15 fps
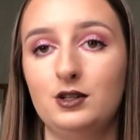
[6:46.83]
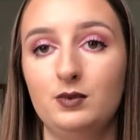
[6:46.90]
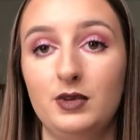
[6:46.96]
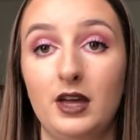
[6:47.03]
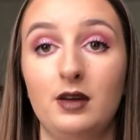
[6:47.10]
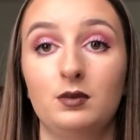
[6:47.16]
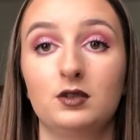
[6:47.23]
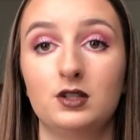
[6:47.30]
to be
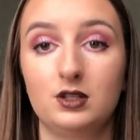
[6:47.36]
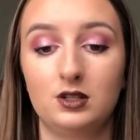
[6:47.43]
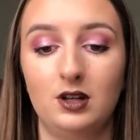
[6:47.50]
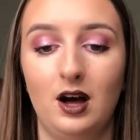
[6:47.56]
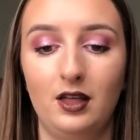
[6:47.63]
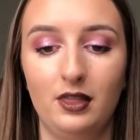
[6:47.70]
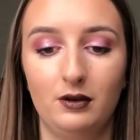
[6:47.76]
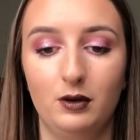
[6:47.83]
able to
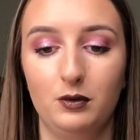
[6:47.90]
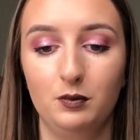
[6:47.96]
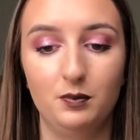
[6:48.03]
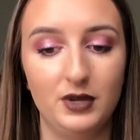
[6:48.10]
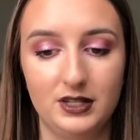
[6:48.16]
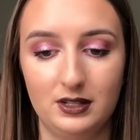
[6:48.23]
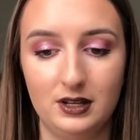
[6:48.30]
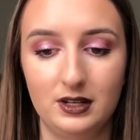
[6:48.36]
start their own
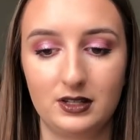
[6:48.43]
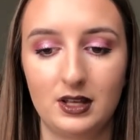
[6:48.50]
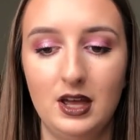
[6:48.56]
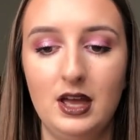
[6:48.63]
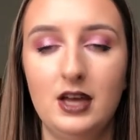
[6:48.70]
business.